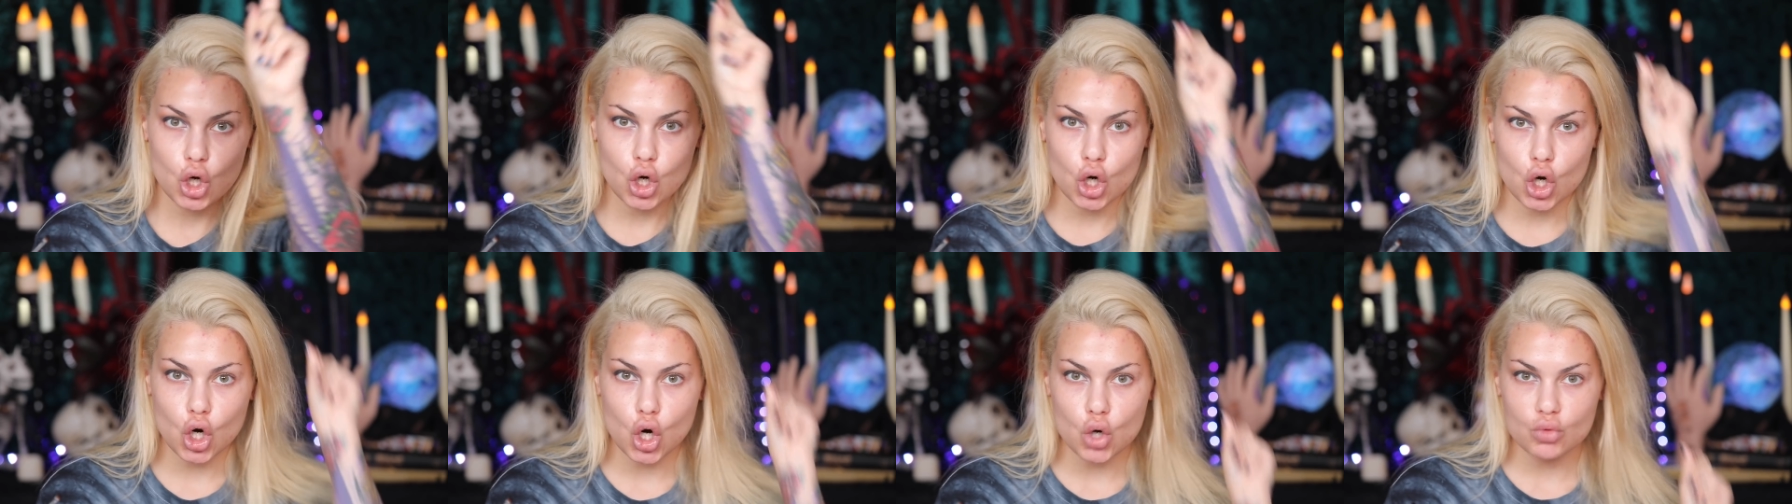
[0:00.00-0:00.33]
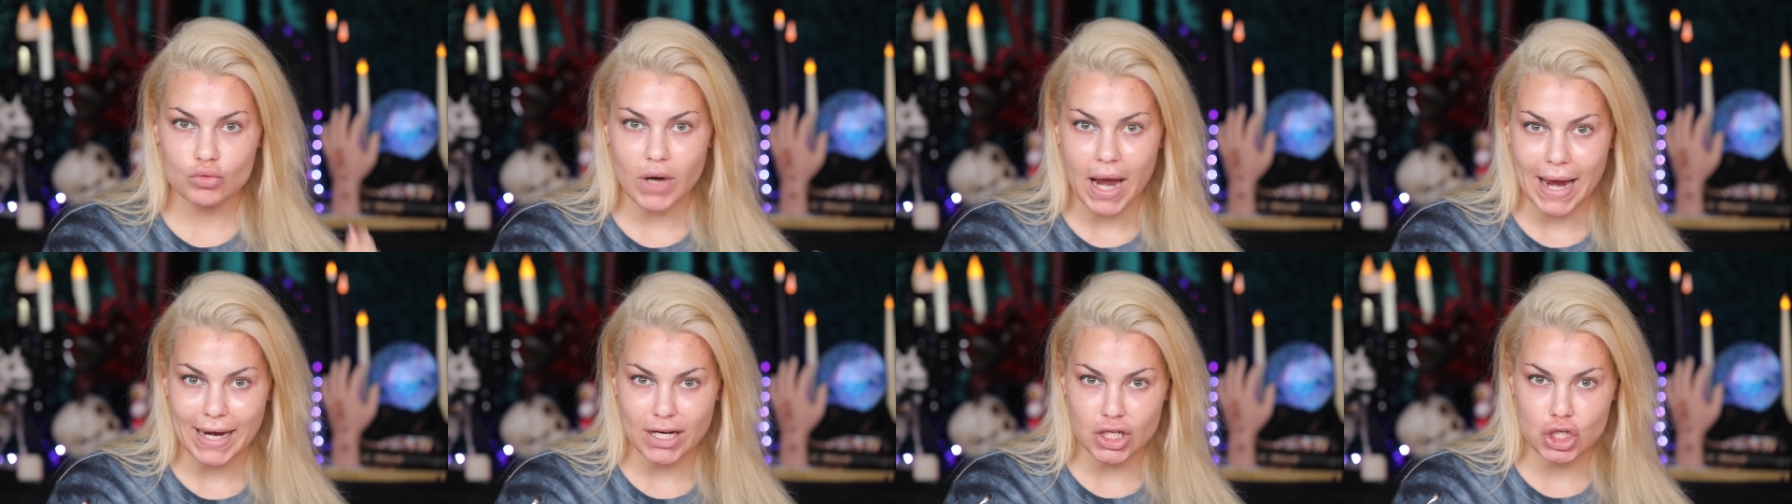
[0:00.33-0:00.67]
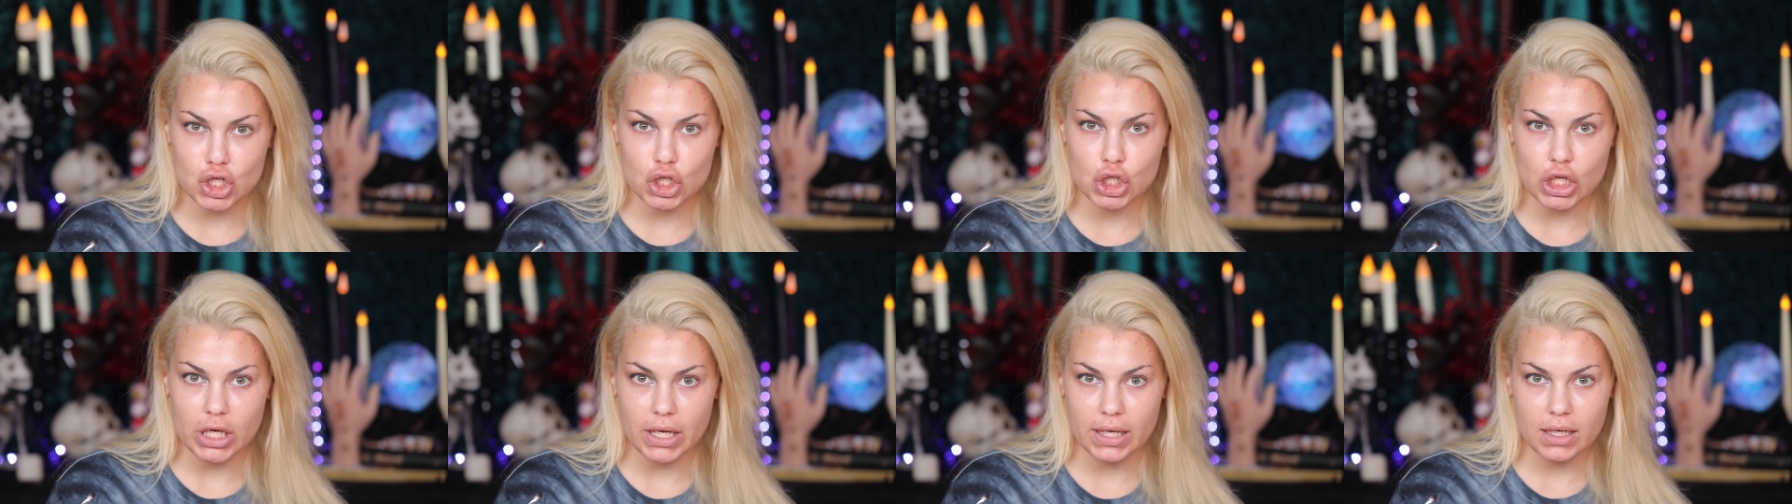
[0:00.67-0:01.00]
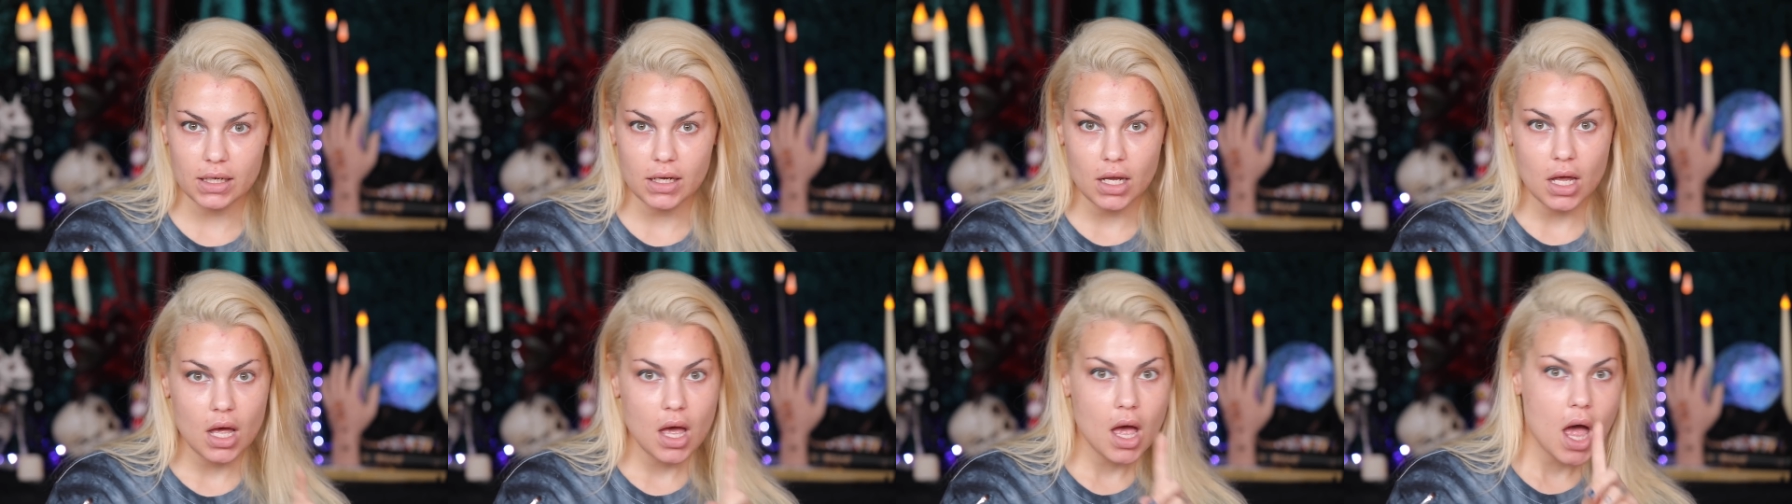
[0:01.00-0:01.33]

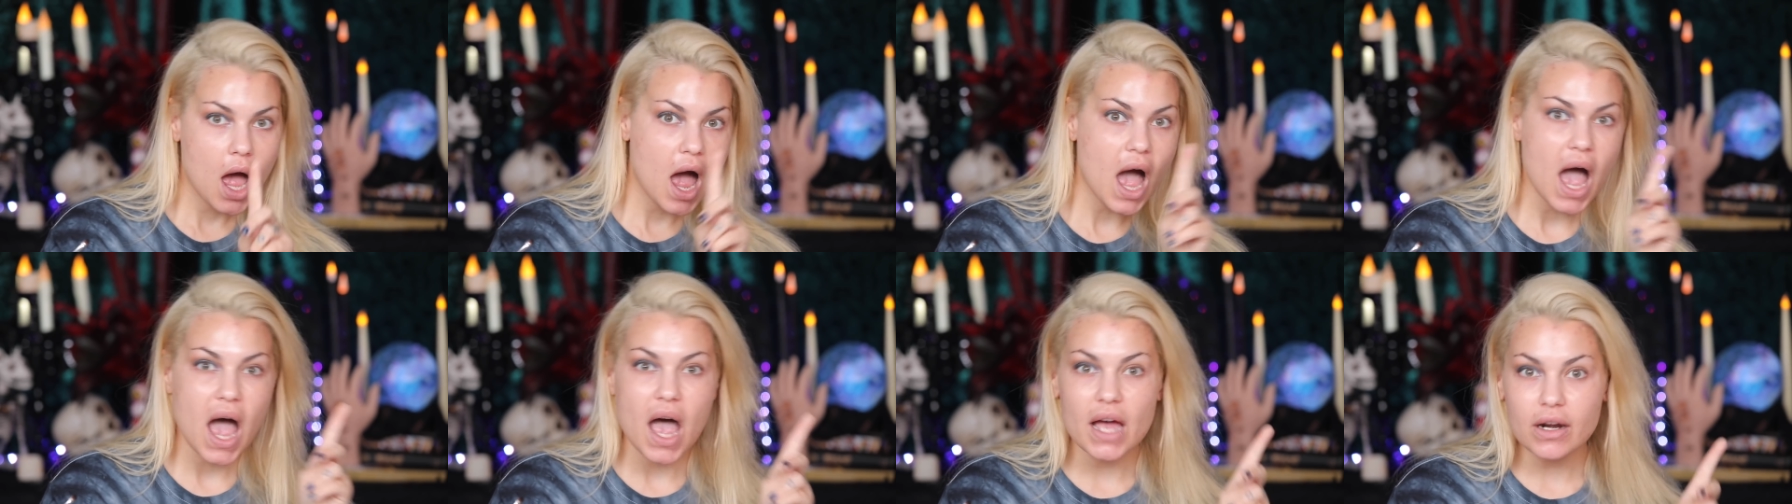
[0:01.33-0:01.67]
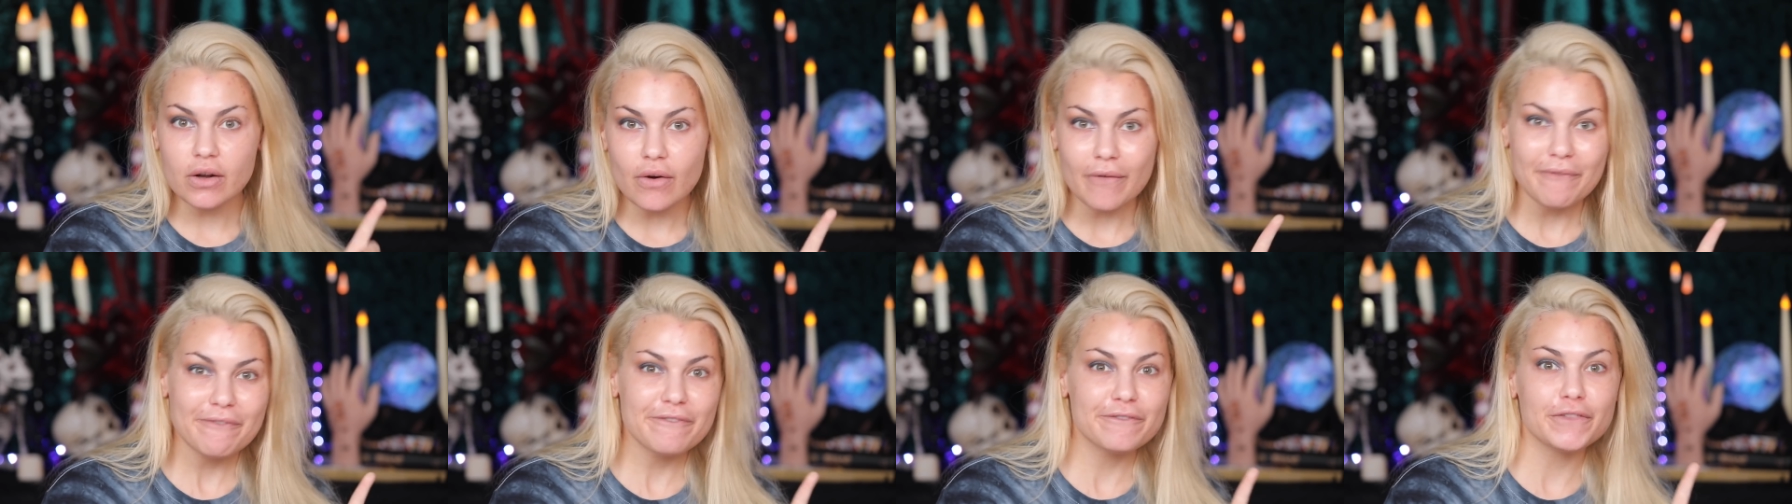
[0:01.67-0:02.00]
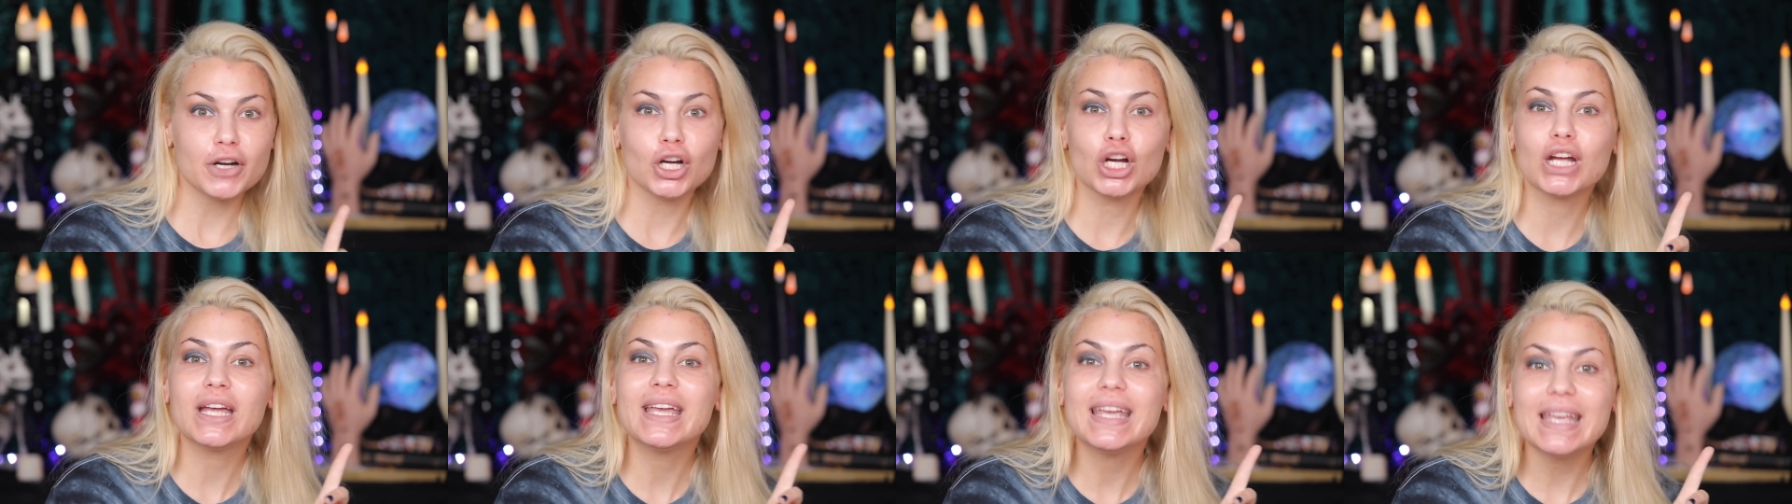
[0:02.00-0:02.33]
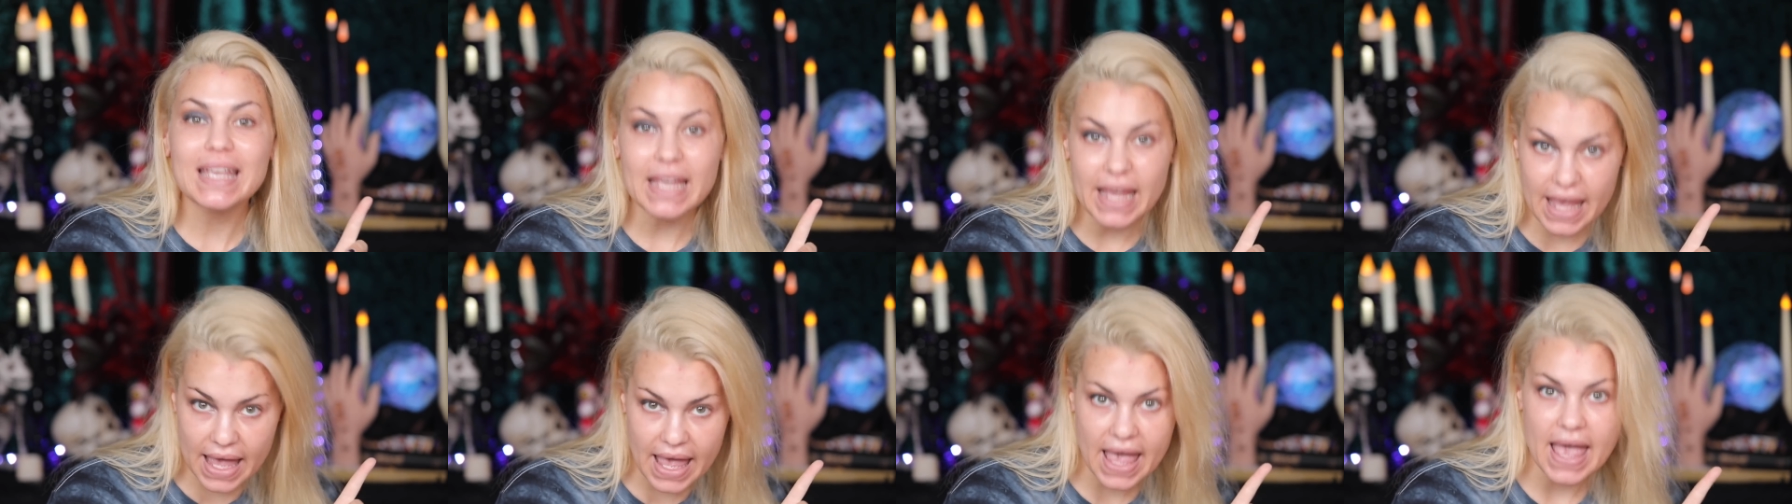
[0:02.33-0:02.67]
Correction. I don't
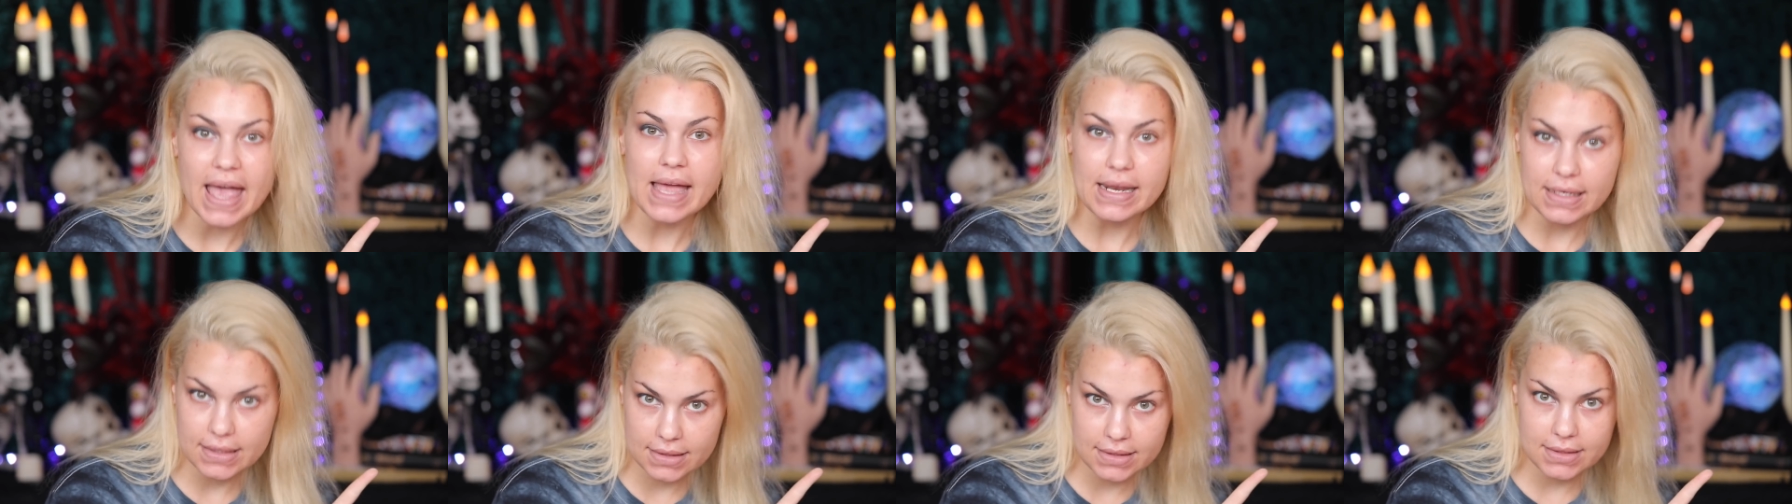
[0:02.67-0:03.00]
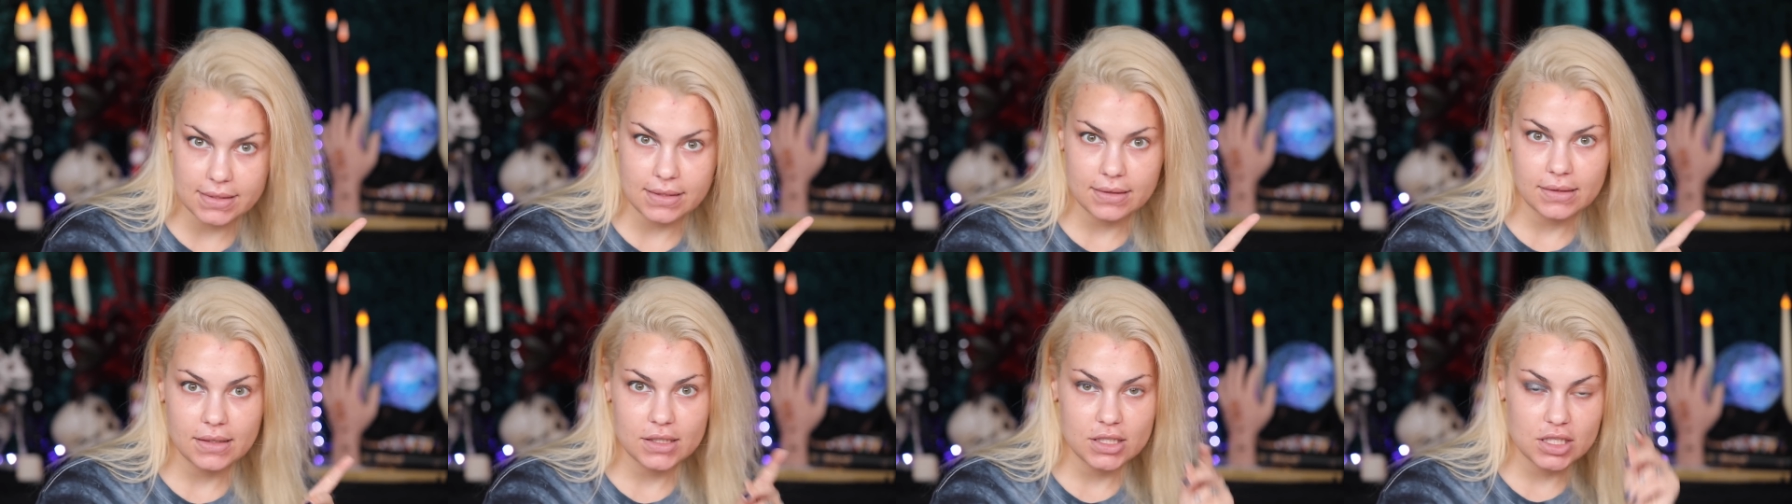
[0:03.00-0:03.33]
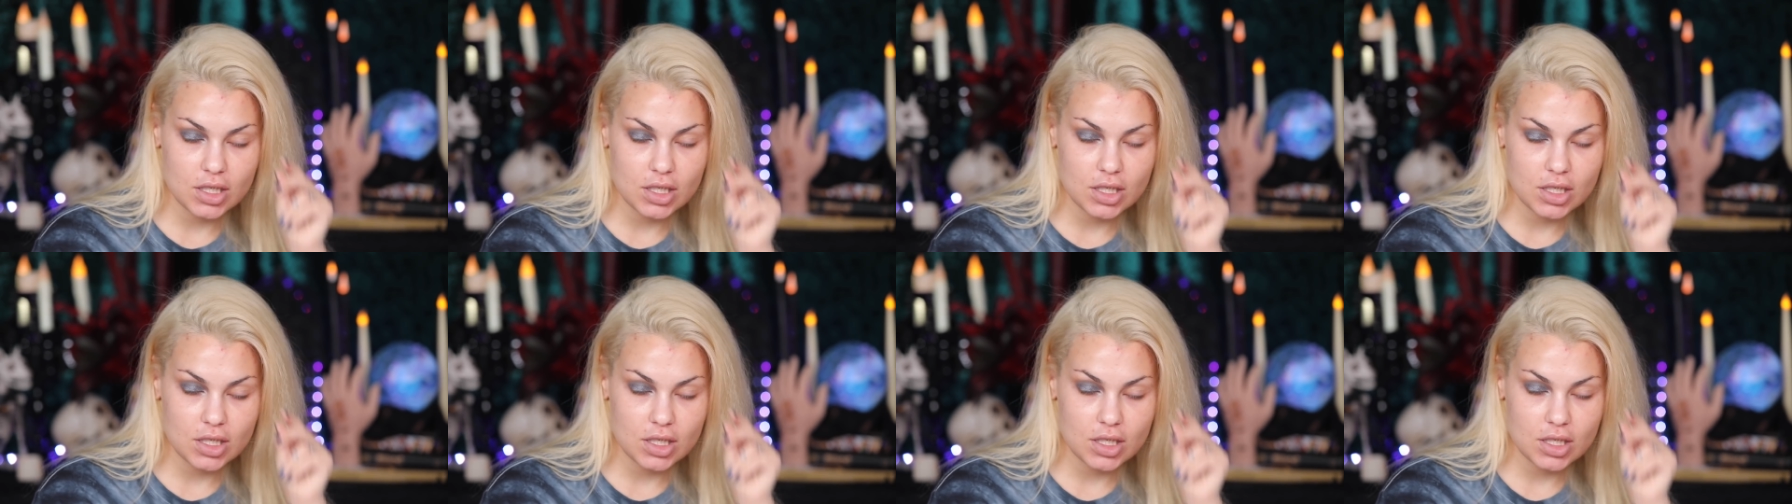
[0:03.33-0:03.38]
forget